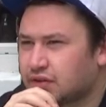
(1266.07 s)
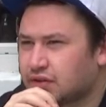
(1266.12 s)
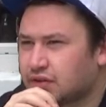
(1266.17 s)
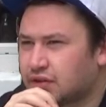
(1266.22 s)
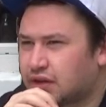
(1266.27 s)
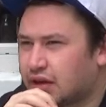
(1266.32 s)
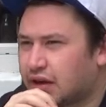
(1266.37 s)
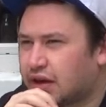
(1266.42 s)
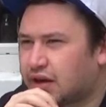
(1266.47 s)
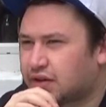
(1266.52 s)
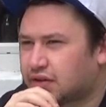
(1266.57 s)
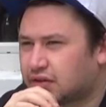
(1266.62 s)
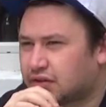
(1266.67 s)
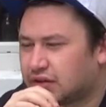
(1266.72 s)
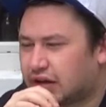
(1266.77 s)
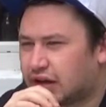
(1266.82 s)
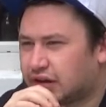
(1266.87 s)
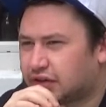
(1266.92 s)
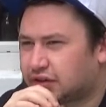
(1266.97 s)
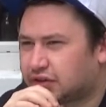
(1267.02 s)
Yeah,
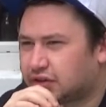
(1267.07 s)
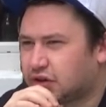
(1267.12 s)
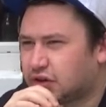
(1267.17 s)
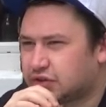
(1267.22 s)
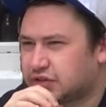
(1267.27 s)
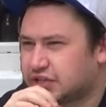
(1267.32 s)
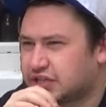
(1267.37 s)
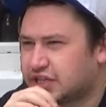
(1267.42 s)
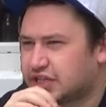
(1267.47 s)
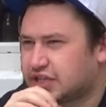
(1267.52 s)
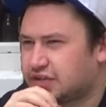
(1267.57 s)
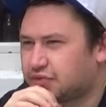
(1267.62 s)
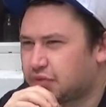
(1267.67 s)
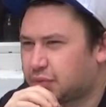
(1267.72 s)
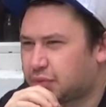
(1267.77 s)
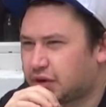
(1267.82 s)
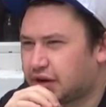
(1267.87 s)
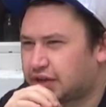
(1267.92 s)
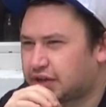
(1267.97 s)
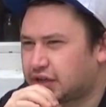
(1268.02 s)
I had to conceive a
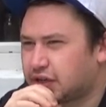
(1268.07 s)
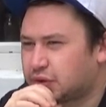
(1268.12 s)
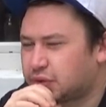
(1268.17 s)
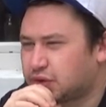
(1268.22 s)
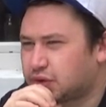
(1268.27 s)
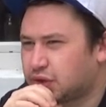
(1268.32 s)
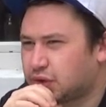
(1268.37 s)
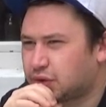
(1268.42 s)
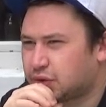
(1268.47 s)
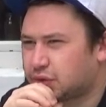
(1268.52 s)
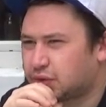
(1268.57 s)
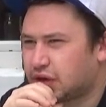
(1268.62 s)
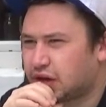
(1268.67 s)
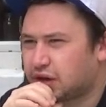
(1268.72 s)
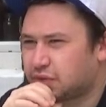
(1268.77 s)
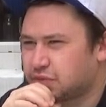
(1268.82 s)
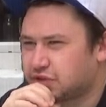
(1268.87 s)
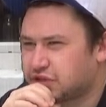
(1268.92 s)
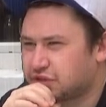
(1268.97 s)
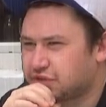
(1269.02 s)
brand new show, and
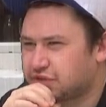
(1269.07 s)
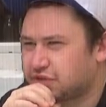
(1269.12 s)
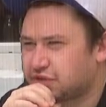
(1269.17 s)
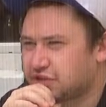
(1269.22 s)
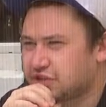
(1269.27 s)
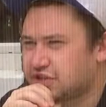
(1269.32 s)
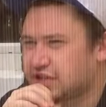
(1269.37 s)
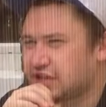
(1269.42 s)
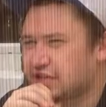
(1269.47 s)
it was the first